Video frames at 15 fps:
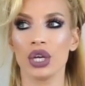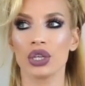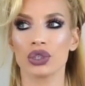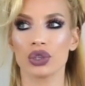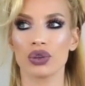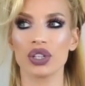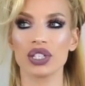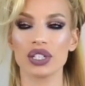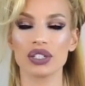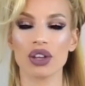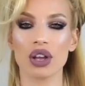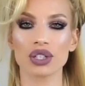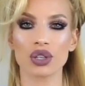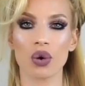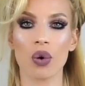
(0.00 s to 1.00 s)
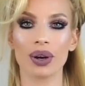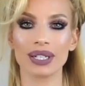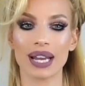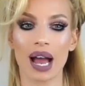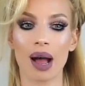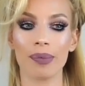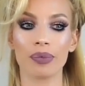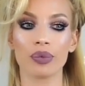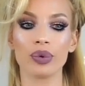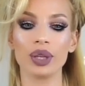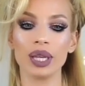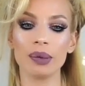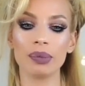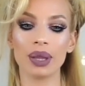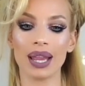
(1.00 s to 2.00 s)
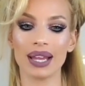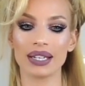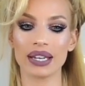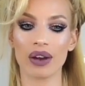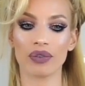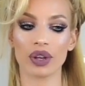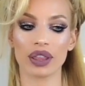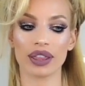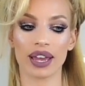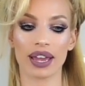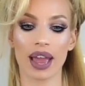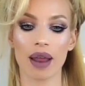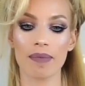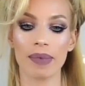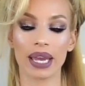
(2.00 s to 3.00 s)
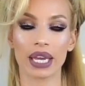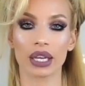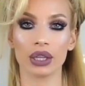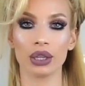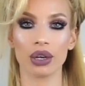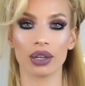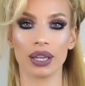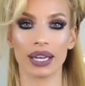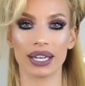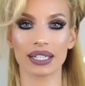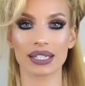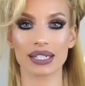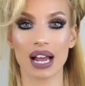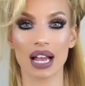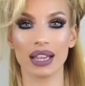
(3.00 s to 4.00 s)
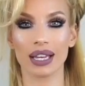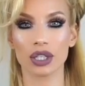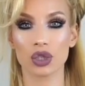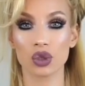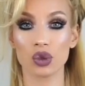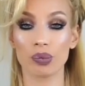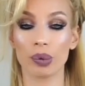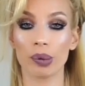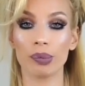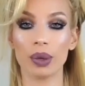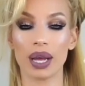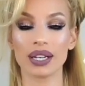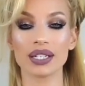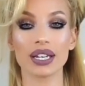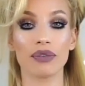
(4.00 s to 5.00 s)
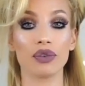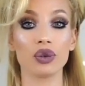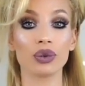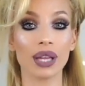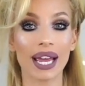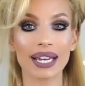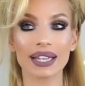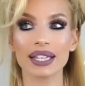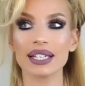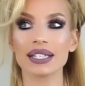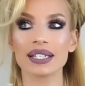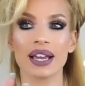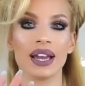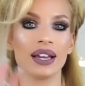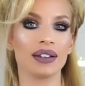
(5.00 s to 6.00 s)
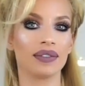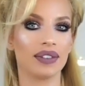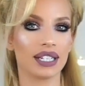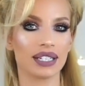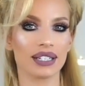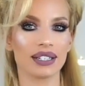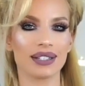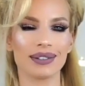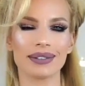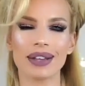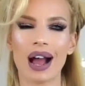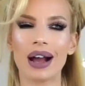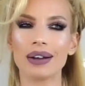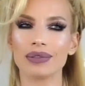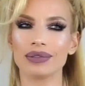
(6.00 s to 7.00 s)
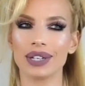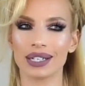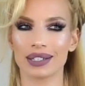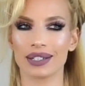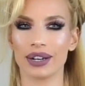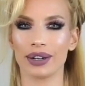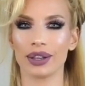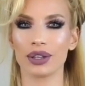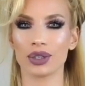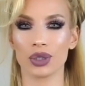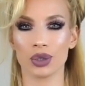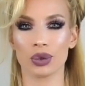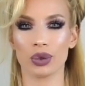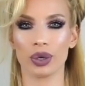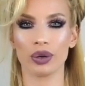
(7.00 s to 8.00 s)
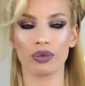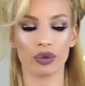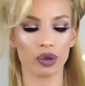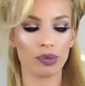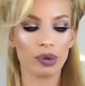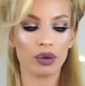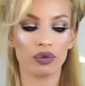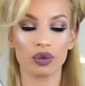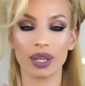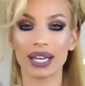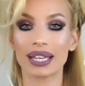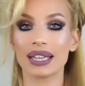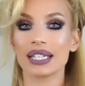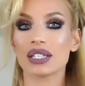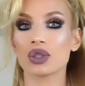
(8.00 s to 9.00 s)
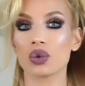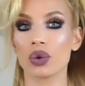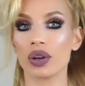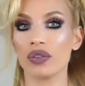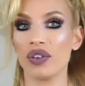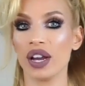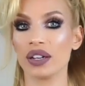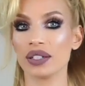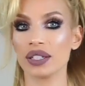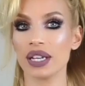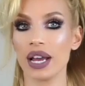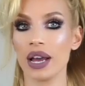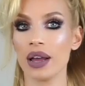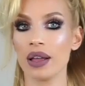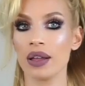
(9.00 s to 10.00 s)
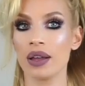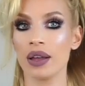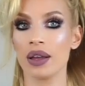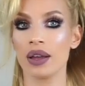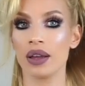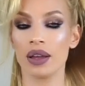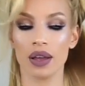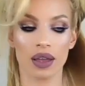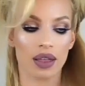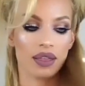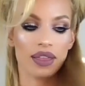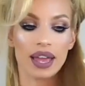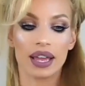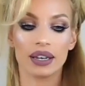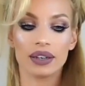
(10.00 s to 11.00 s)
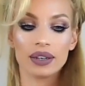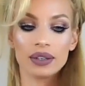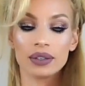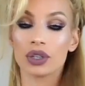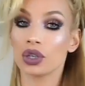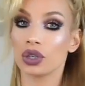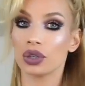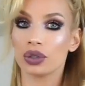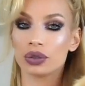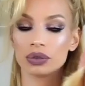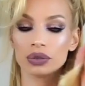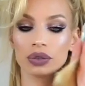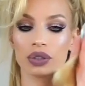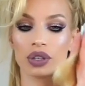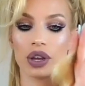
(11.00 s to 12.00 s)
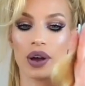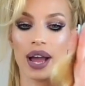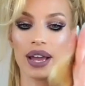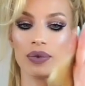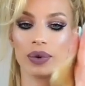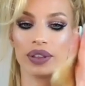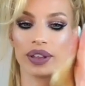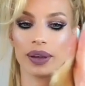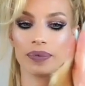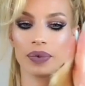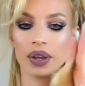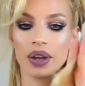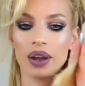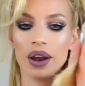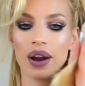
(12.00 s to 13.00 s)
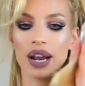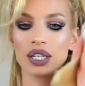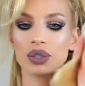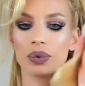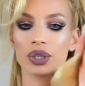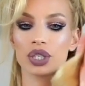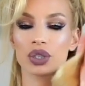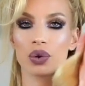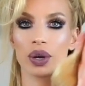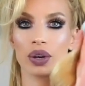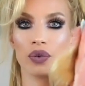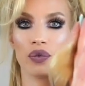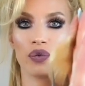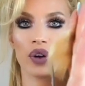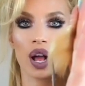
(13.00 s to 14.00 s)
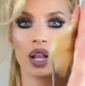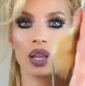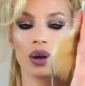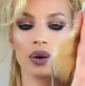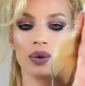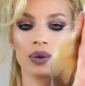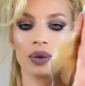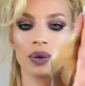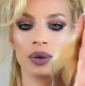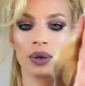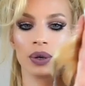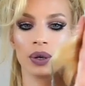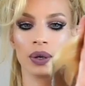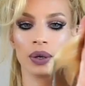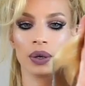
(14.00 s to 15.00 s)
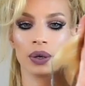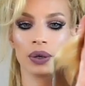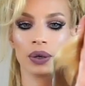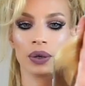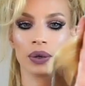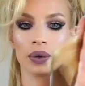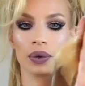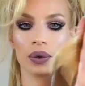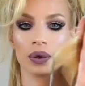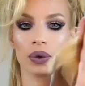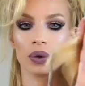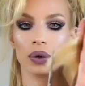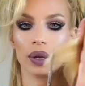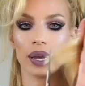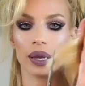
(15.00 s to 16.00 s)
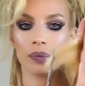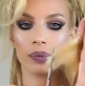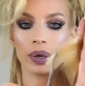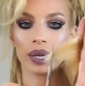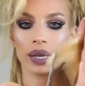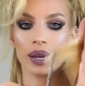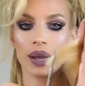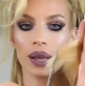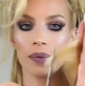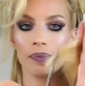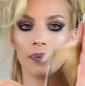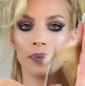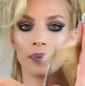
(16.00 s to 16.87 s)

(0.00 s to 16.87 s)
So this is also going to help really blend everything and make it look like it's not like super blunt. If you like this, this is not necessarily the tutorial for you, but if you like this sort of hairstyle, then go ahead with it. All right, so we're just going to follow and bring it up.